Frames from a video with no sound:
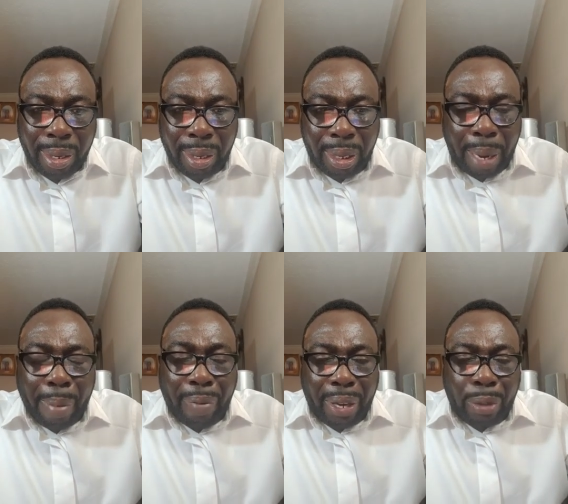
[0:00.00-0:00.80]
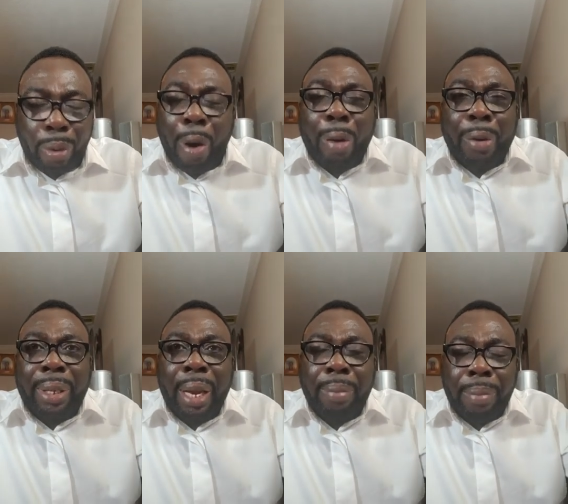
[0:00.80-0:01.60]
Some of us we work with
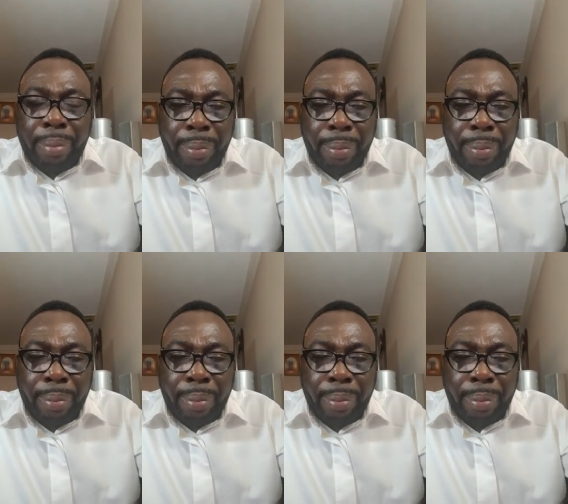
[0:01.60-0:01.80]
some.